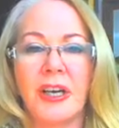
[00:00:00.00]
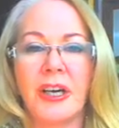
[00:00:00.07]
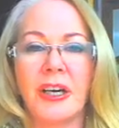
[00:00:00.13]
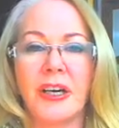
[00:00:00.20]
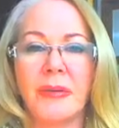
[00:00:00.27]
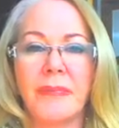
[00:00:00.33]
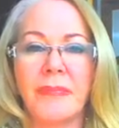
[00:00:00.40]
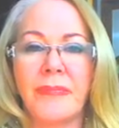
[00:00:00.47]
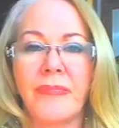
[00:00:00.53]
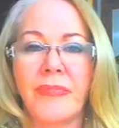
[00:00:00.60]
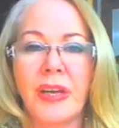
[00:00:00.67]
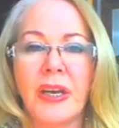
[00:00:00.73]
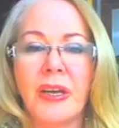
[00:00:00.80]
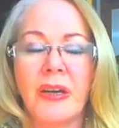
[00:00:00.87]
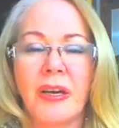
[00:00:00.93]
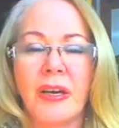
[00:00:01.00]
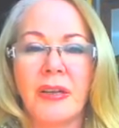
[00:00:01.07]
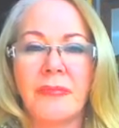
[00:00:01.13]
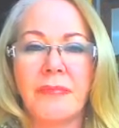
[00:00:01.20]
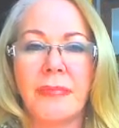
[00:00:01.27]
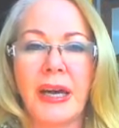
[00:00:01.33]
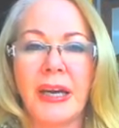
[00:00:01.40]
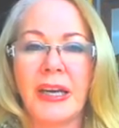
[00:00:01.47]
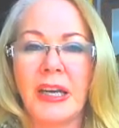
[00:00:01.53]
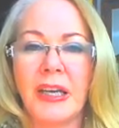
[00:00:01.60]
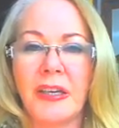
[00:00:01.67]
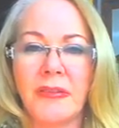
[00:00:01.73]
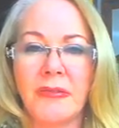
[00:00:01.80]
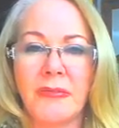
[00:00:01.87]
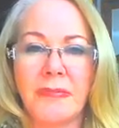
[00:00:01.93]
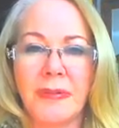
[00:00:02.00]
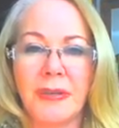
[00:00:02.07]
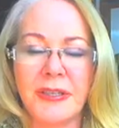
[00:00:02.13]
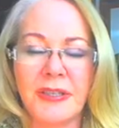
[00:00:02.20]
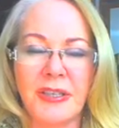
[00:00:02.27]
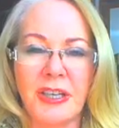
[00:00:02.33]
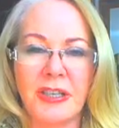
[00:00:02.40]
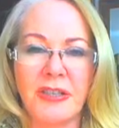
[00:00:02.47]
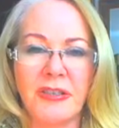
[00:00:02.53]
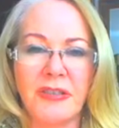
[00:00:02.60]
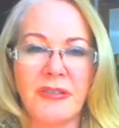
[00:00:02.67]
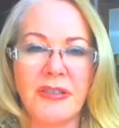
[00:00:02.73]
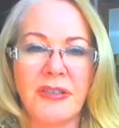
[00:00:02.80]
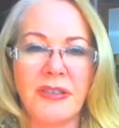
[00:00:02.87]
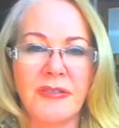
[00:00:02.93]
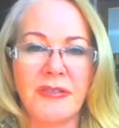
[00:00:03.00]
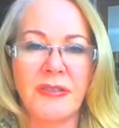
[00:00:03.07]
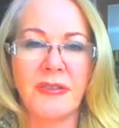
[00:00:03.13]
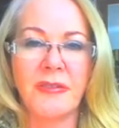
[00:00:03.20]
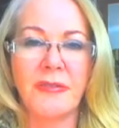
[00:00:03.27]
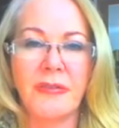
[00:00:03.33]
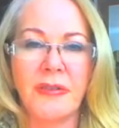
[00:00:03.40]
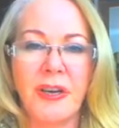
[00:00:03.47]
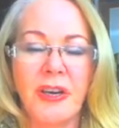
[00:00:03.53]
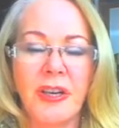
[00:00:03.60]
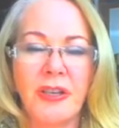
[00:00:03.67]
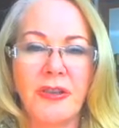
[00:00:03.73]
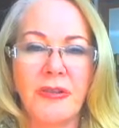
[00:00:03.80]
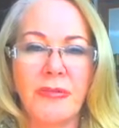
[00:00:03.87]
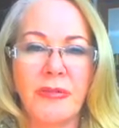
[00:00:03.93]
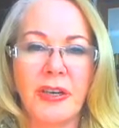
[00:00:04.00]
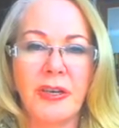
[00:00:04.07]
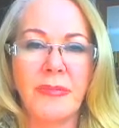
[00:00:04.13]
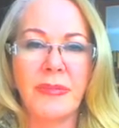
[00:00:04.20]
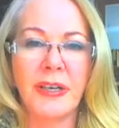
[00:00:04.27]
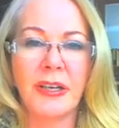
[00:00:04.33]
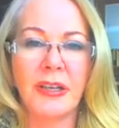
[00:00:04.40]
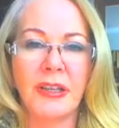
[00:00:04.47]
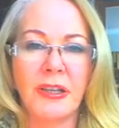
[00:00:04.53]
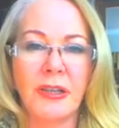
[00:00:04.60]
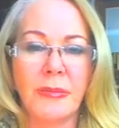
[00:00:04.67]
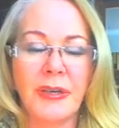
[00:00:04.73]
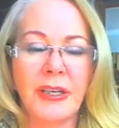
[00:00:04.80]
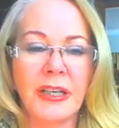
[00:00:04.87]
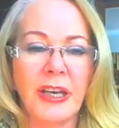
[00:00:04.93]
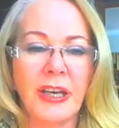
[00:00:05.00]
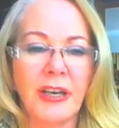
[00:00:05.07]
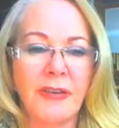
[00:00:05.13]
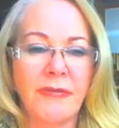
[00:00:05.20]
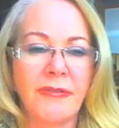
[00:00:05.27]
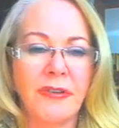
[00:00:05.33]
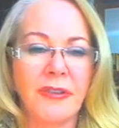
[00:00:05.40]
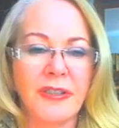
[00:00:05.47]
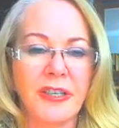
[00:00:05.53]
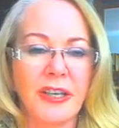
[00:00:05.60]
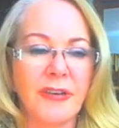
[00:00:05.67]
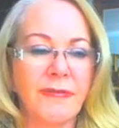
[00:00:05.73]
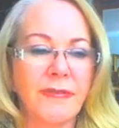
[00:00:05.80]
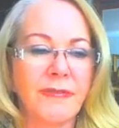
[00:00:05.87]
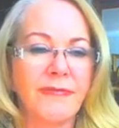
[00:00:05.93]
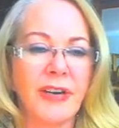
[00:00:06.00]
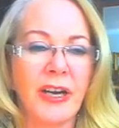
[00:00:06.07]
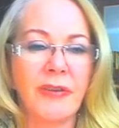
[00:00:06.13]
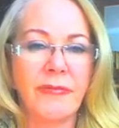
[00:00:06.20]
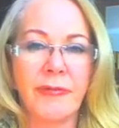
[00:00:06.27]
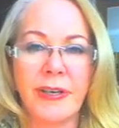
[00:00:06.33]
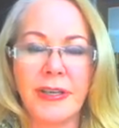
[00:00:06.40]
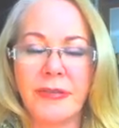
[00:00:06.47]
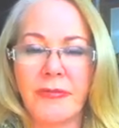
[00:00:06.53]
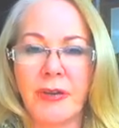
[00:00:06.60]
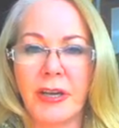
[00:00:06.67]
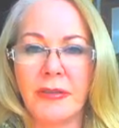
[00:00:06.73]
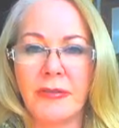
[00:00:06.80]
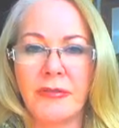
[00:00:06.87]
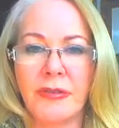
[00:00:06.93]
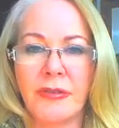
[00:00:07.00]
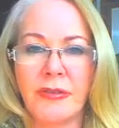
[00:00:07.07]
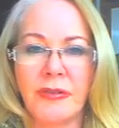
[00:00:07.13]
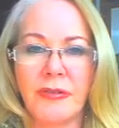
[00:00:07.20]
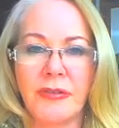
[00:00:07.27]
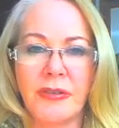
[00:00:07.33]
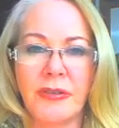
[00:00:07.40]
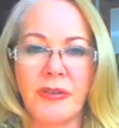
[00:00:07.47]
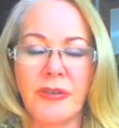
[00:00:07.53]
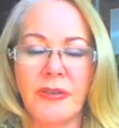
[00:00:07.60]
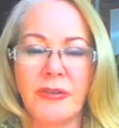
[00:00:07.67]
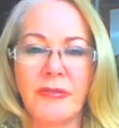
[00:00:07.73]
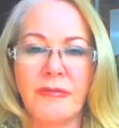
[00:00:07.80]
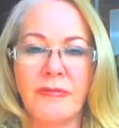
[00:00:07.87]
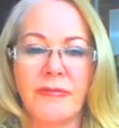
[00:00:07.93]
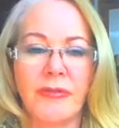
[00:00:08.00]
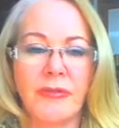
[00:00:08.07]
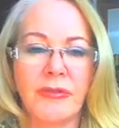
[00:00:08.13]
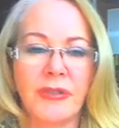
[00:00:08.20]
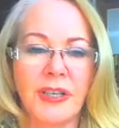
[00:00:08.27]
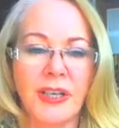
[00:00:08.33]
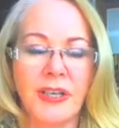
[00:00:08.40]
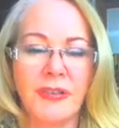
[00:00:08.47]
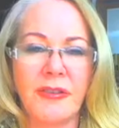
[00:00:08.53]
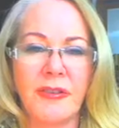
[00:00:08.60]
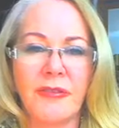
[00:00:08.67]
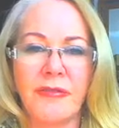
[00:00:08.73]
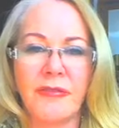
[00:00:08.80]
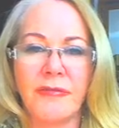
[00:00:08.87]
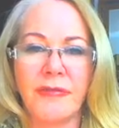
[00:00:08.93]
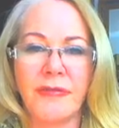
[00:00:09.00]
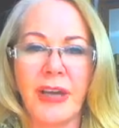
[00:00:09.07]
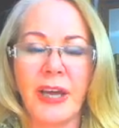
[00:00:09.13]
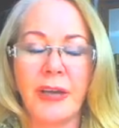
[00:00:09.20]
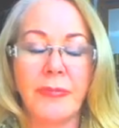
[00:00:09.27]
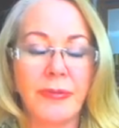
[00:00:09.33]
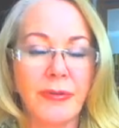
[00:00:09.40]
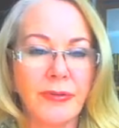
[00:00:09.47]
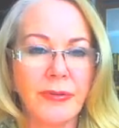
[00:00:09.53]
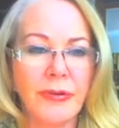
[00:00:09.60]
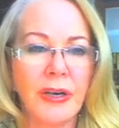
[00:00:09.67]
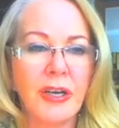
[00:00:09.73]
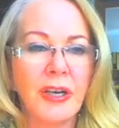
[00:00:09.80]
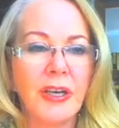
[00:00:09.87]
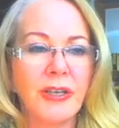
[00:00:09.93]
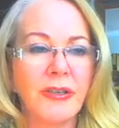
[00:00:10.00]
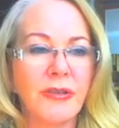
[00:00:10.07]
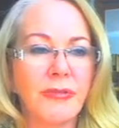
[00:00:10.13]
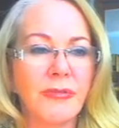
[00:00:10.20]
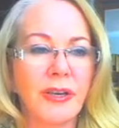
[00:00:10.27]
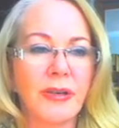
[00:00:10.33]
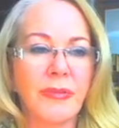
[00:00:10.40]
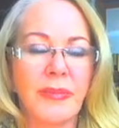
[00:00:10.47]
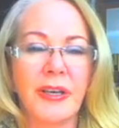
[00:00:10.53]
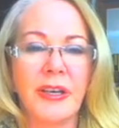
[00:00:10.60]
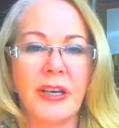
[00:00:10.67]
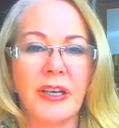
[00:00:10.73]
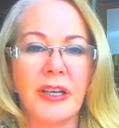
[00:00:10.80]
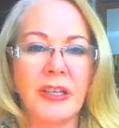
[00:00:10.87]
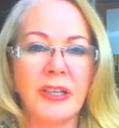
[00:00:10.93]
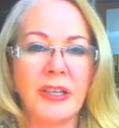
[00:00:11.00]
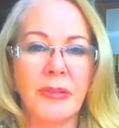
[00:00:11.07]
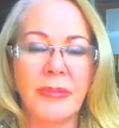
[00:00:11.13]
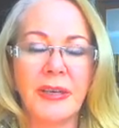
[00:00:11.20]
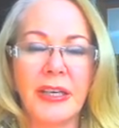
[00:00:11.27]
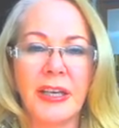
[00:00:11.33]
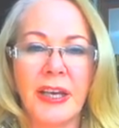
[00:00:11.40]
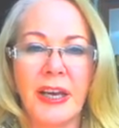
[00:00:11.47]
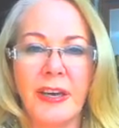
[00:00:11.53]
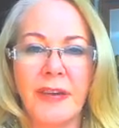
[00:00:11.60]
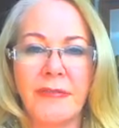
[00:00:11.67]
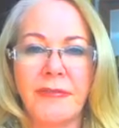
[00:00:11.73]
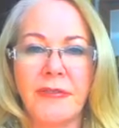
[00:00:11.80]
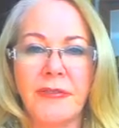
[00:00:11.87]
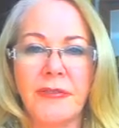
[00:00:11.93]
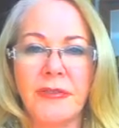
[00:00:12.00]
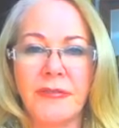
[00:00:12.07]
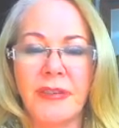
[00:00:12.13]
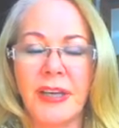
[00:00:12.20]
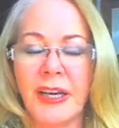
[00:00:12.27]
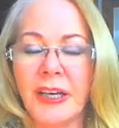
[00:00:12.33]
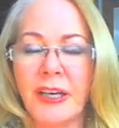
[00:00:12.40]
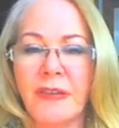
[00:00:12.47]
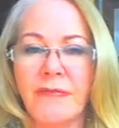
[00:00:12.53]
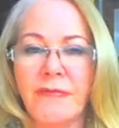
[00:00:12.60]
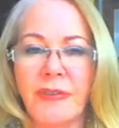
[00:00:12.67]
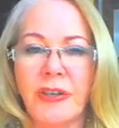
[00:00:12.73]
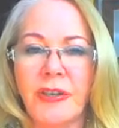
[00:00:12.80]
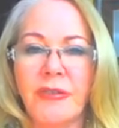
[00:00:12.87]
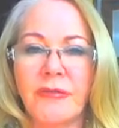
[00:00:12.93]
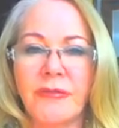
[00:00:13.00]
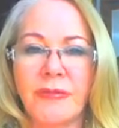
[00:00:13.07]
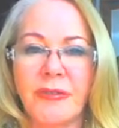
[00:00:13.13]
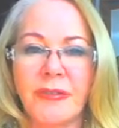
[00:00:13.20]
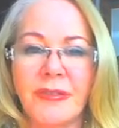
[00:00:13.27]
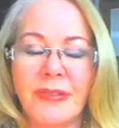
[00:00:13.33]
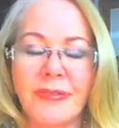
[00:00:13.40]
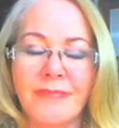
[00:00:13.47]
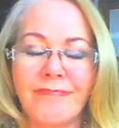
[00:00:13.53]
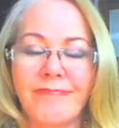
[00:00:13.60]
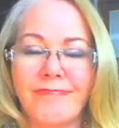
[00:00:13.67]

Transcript: um, uh, money and possessions. So you want to be a little bit careful. It's there for five weeks right through to the 14th of April. You want to be a little bit careful of getting involved with,